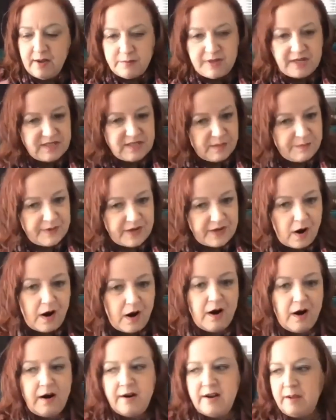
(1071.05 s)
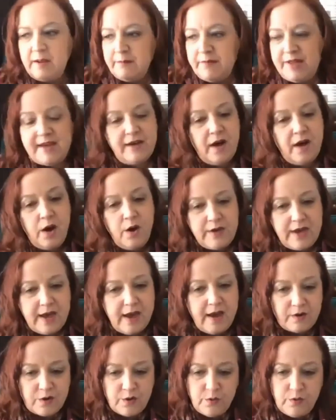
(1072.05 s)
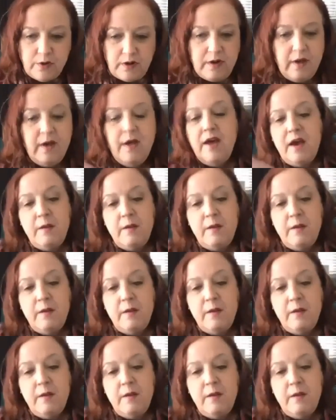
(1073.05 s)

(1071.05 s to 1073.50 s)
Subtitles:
picked up a card and I'm like, oh yeah, cool.